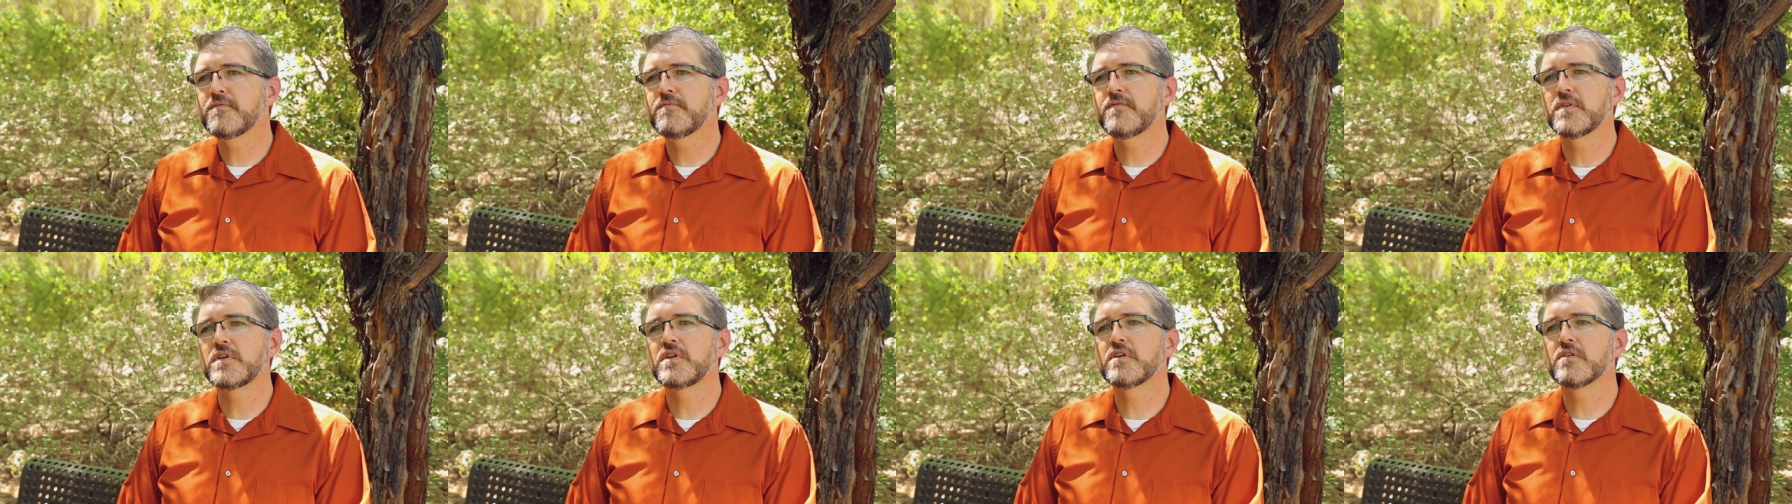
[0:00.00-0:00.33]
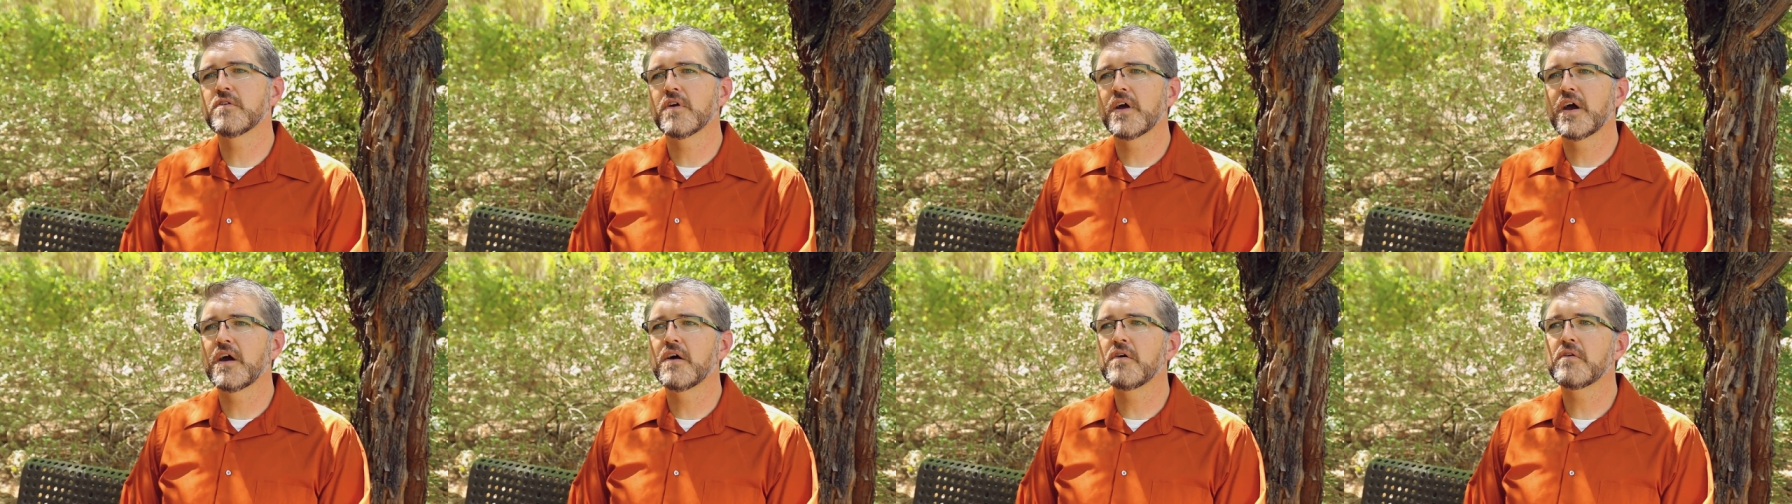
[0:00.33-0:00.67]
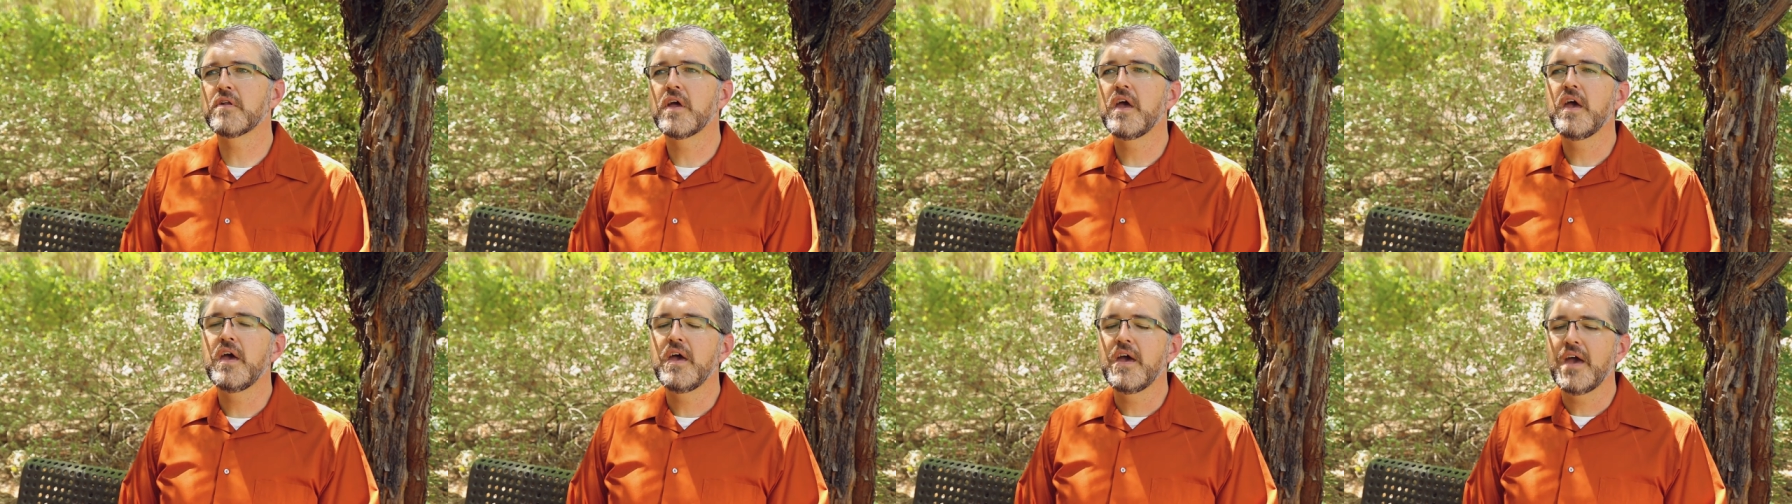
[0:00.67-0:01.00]
to figure
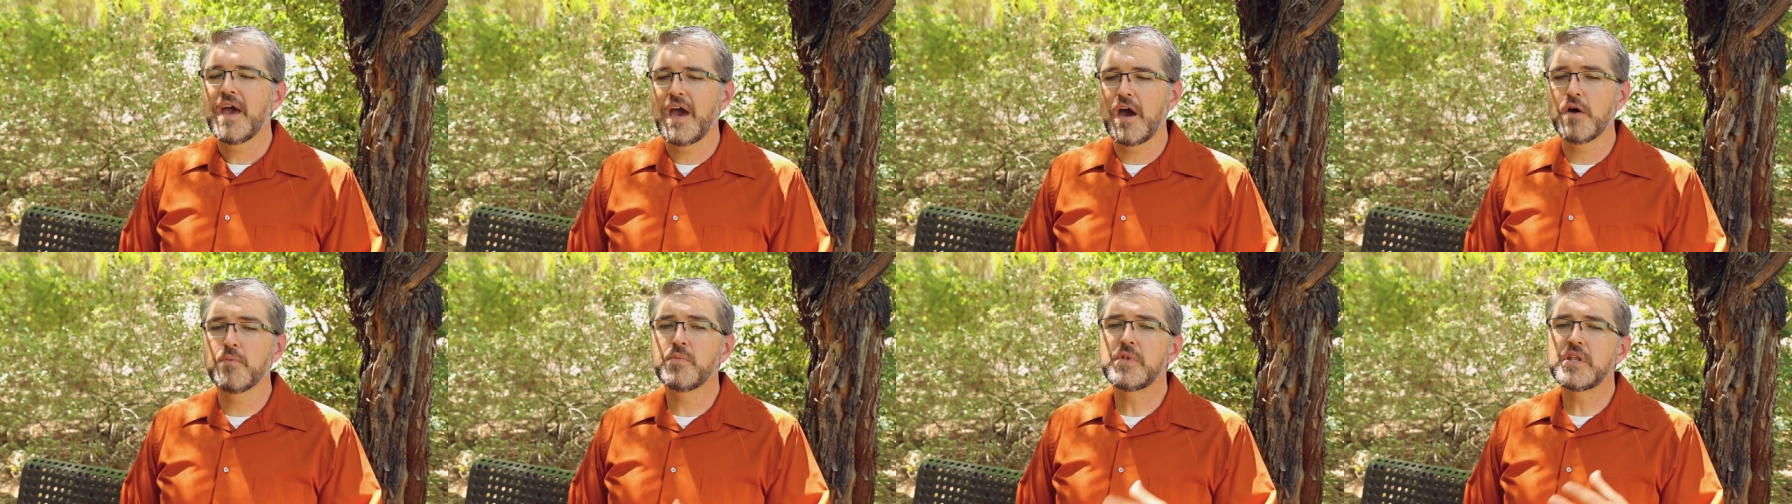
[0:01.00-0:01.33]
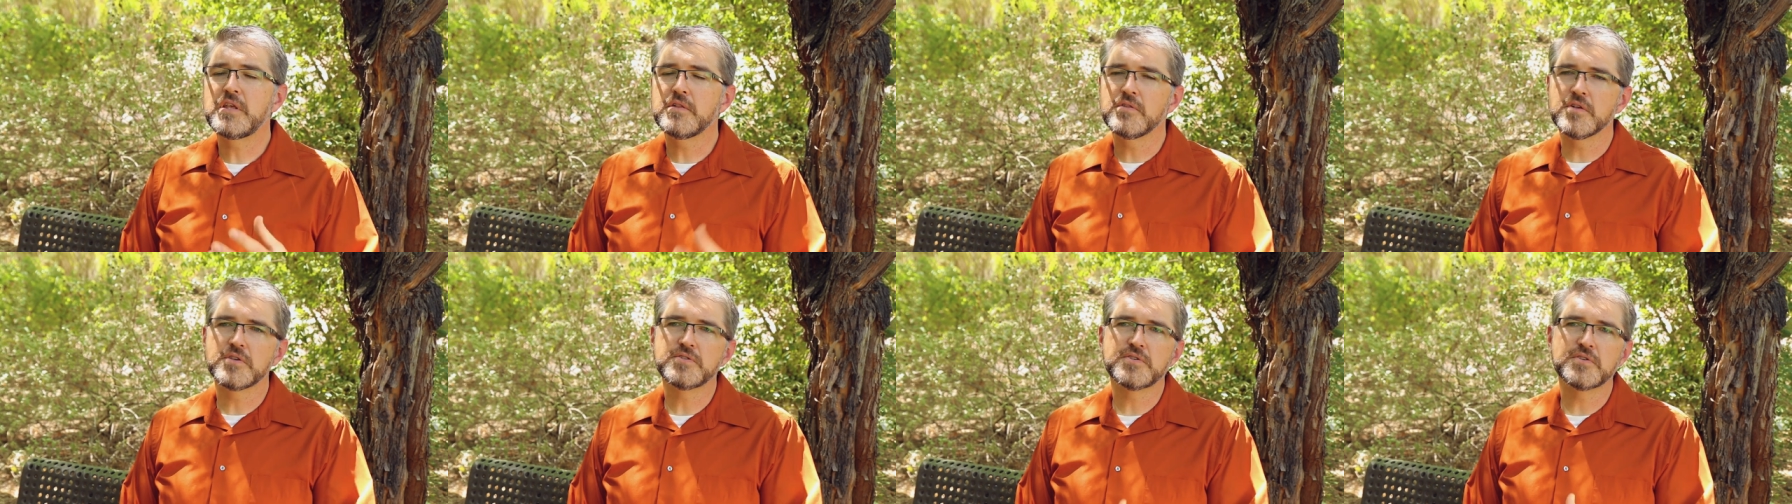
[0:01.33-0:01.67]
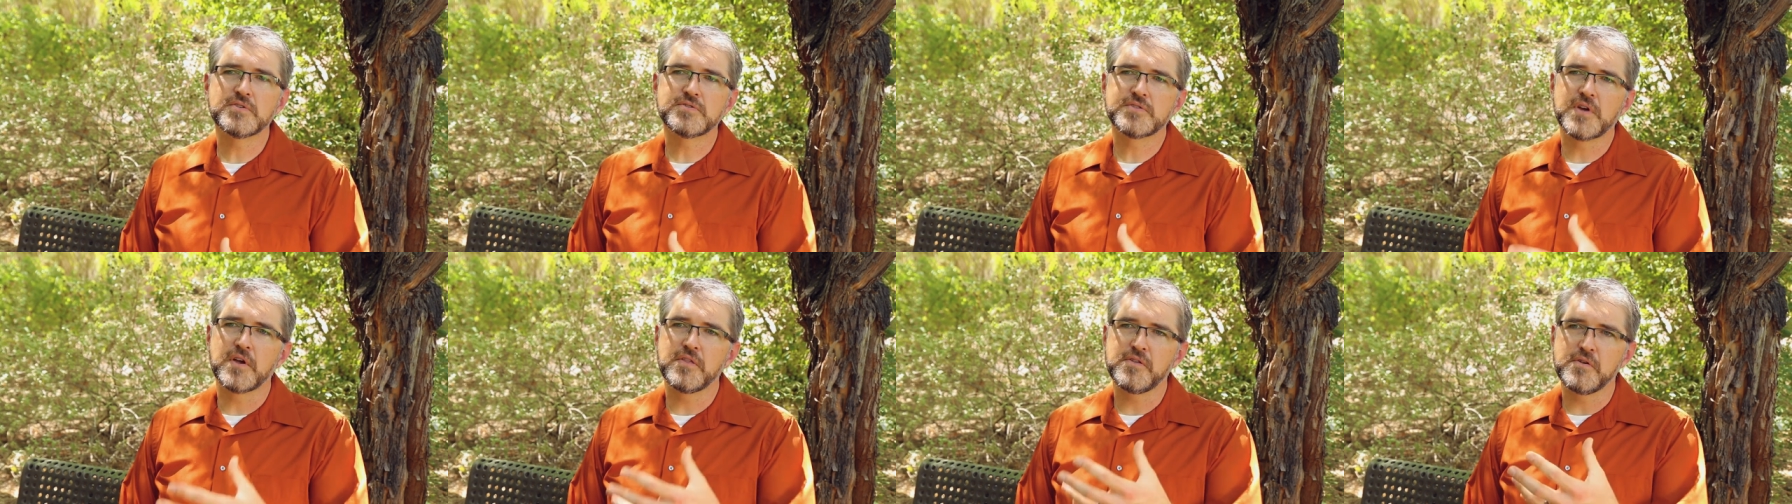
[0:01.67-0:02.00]
out how many
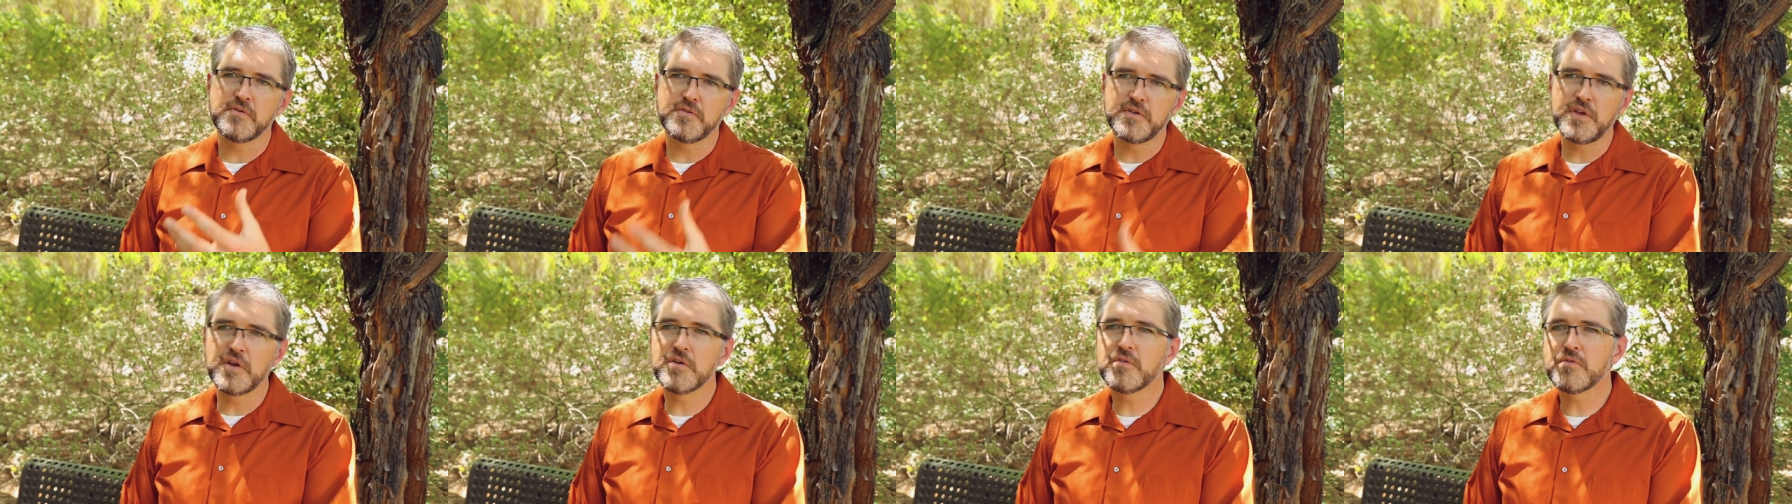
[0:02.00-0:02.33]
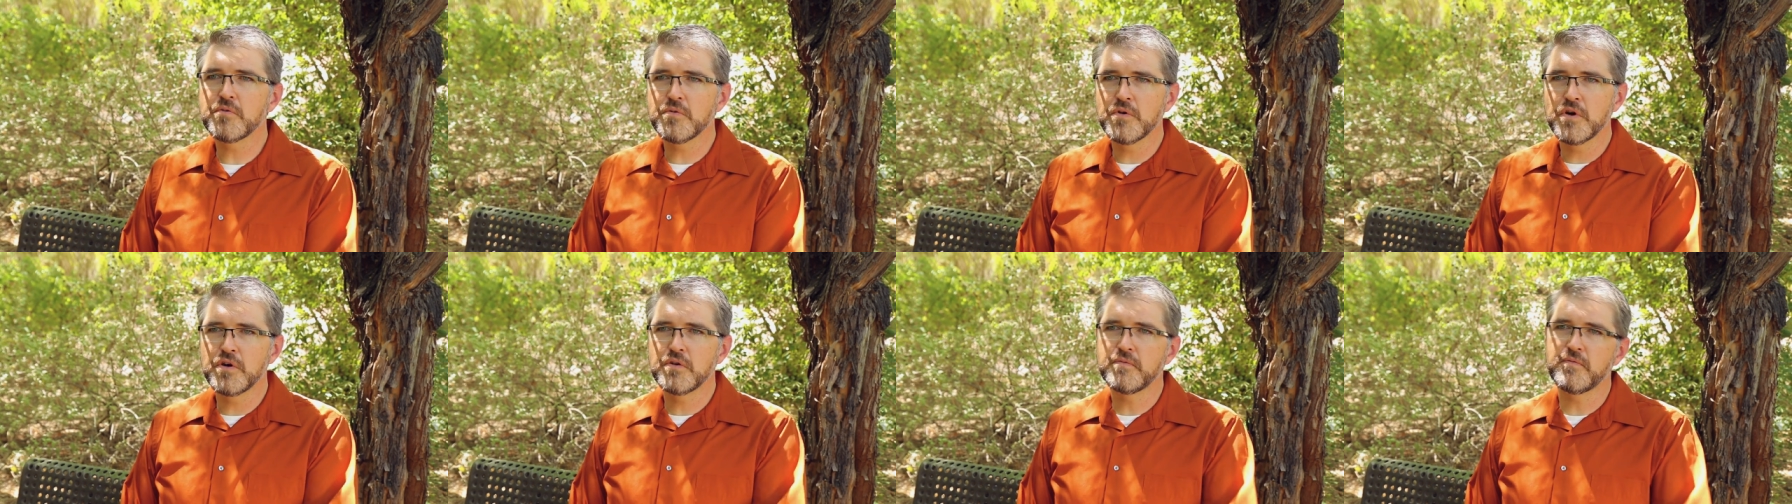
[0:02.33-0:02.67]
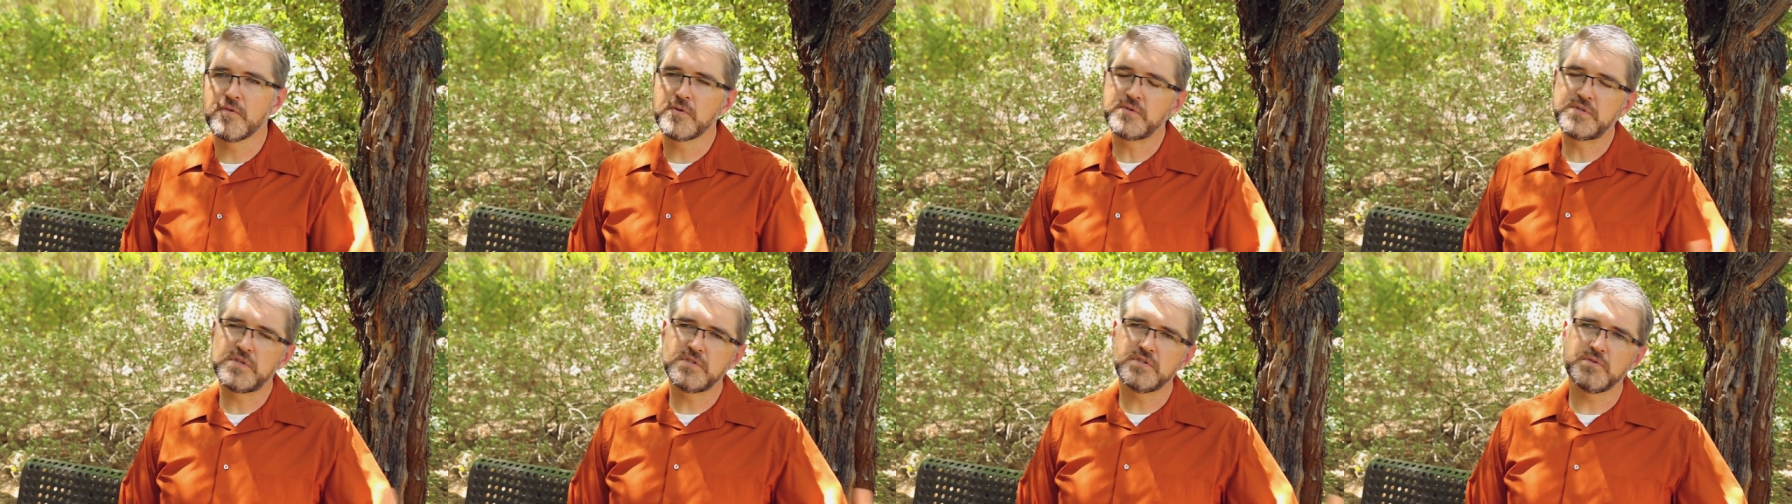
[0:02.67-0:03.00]
lizards are there near the road
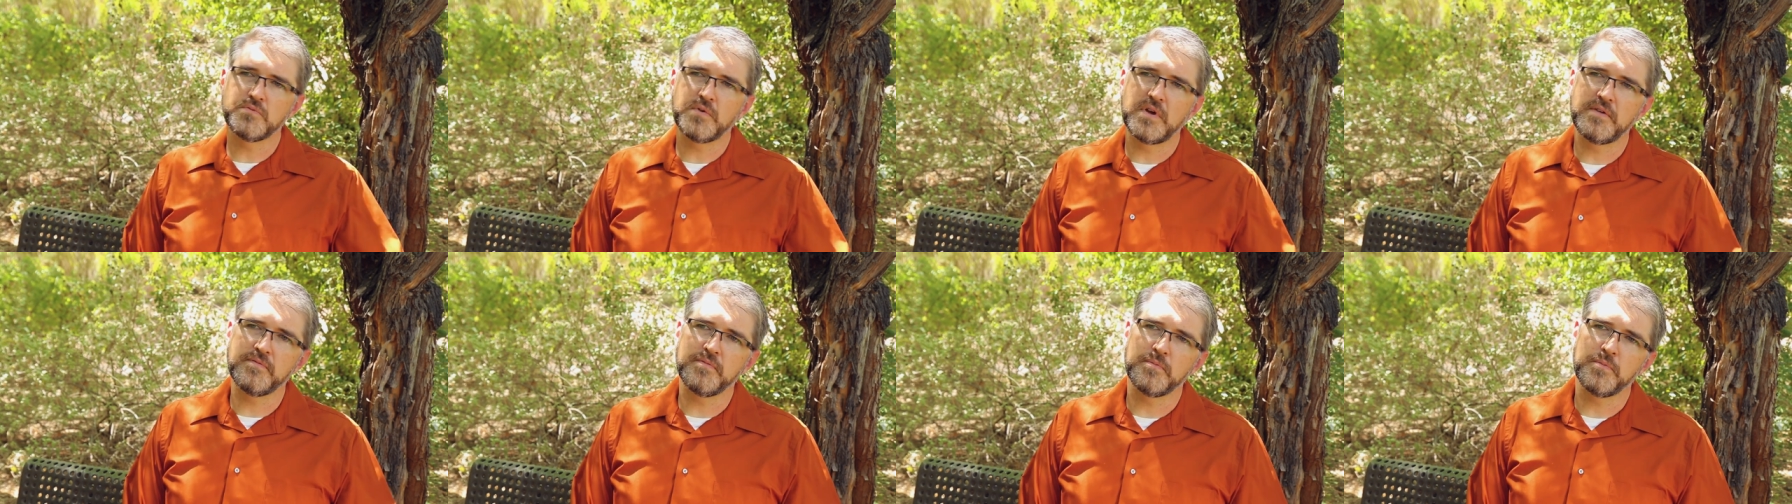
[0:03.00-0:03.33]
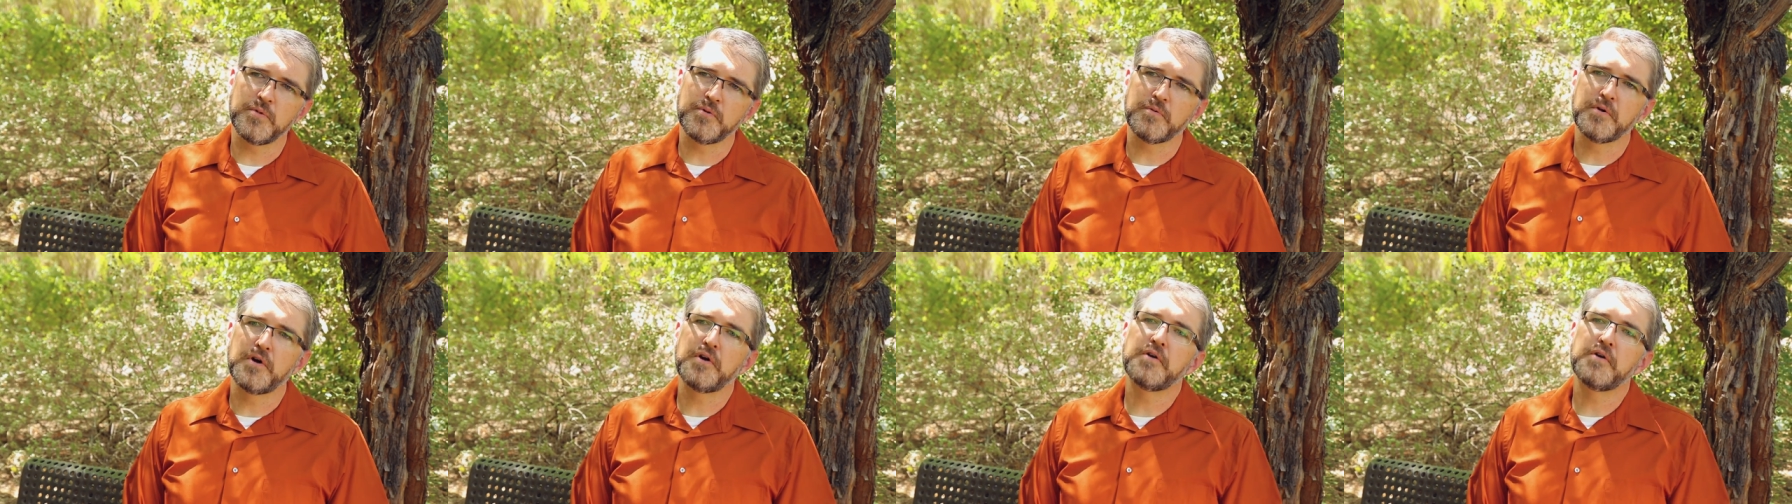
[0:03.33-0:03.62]
versus away from the